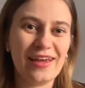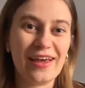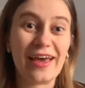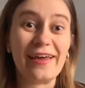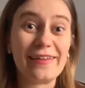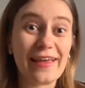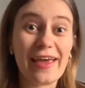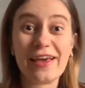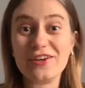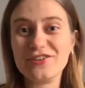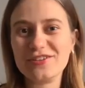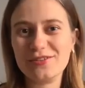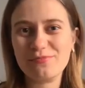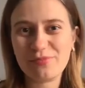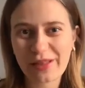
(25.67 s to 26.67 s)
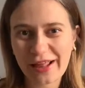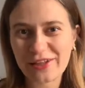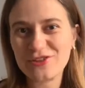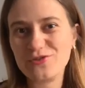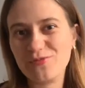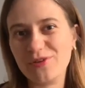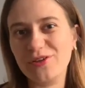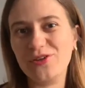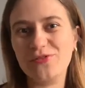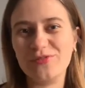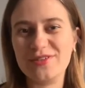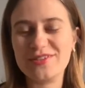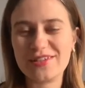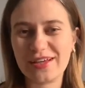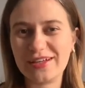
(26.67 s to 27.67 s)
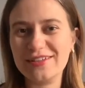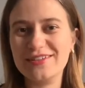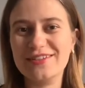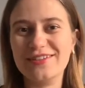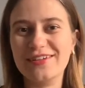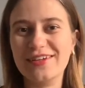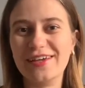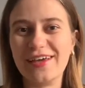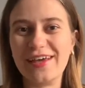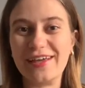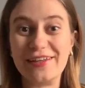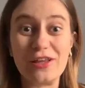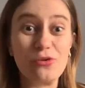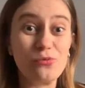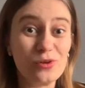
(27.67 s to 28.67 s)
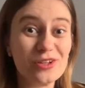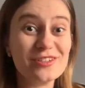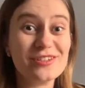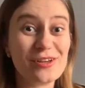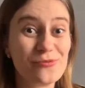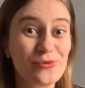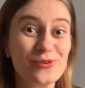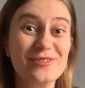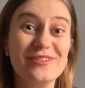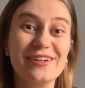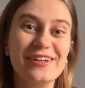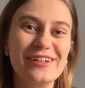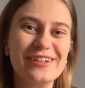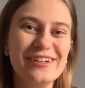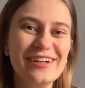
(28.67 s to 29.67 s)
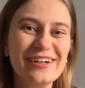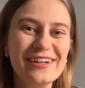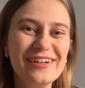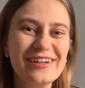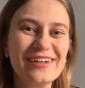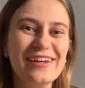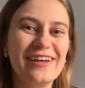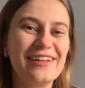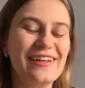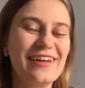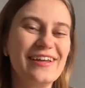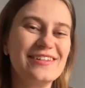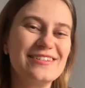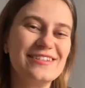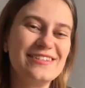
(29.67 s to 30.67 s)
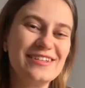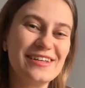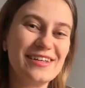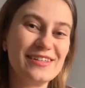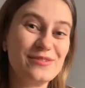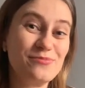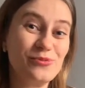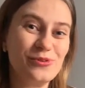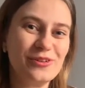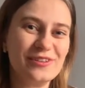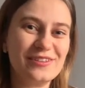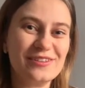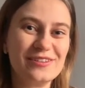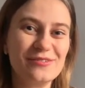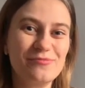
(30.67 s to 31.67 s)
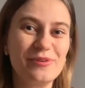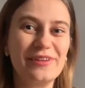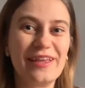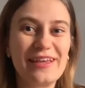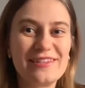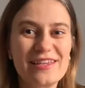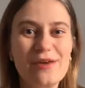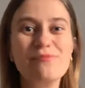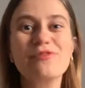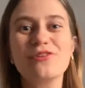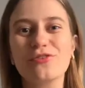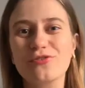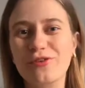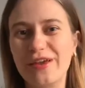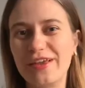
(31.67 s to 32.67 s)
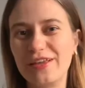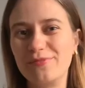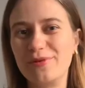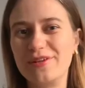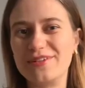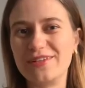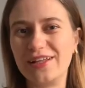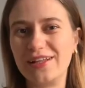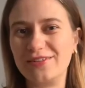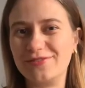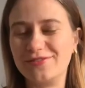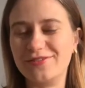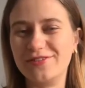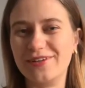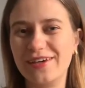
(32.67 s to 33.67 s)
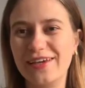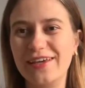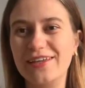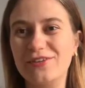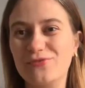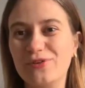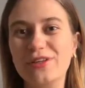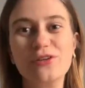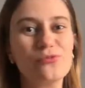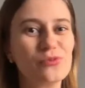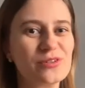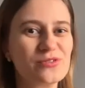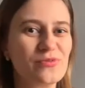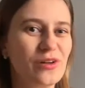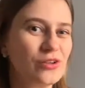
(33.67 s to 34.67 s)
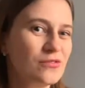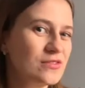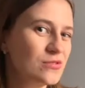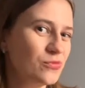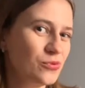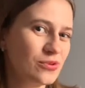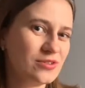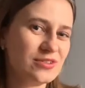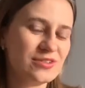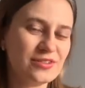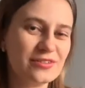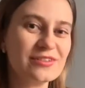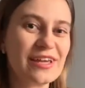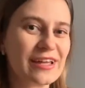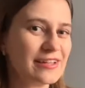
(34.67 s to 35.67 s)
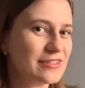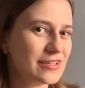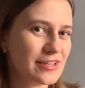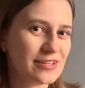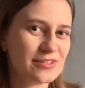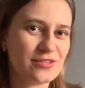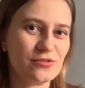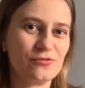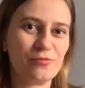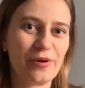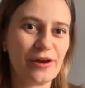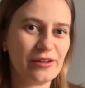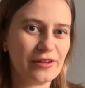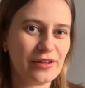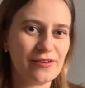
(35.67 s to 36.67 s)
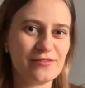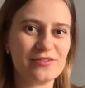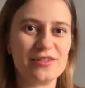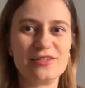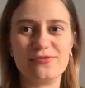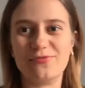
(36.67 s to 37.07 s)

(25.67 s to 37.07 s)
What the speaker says: And I actually planned to be in Novi Sad, and I wished I was there, and I had the tickets booked, but as I'm a Ukrainian myself, it really was one of the worst 10 days of my life,